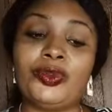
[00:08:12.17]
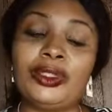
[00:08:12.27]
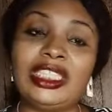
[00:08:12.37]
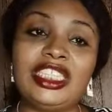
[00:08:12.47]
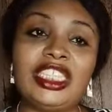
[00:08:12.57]
You will
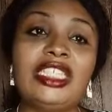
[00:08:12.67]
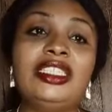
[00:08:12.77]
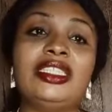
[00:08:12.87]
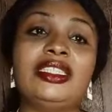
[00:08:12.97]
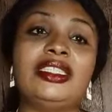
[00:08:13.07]
see
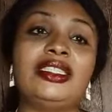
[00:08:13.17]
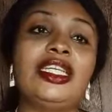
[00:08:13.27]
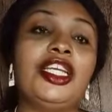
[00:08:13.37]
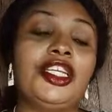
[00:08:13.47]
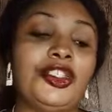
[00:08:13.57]
changes
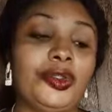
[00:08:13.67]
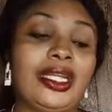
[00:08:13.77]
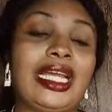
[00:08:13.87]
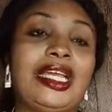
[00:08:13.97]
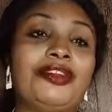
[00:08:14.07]
in your
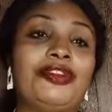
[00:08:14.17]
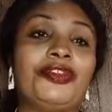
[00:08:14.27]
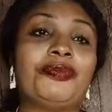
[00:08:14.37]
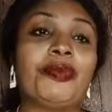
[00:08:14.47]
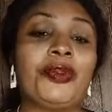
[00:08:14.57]

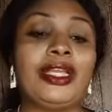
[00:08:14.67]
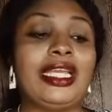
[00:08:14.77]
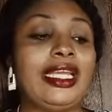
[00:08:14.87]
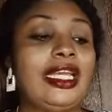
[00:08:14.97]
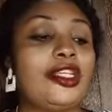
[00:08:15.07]
life,
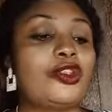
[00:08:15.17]
okay?